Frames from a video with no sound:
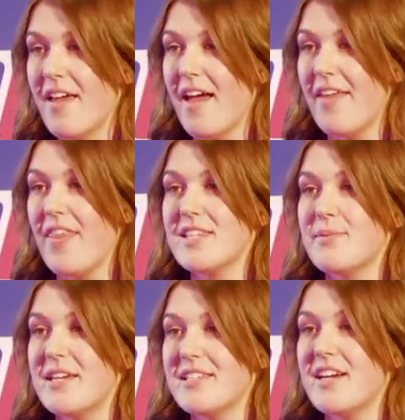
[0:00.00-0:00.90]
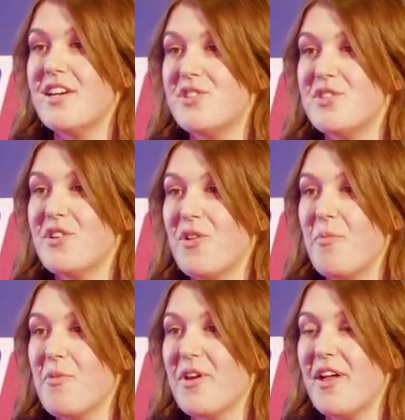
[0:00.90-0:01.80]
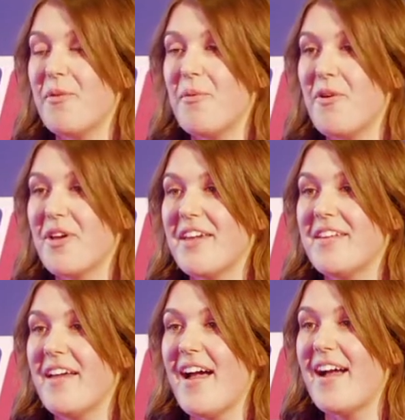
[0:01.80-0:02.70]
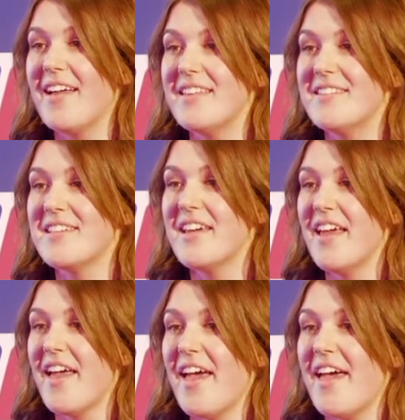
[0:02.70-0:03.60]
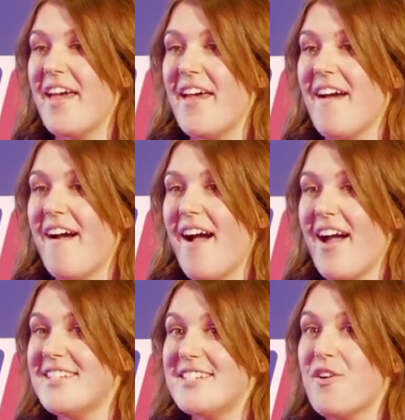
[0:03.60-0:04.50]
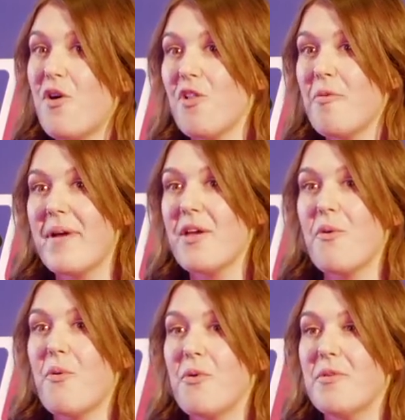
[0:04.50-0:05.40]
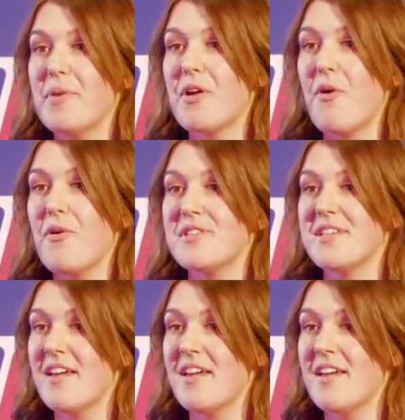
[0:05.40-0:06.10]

And that's when I started doing a lot more hill walking. And I did it all on my own because,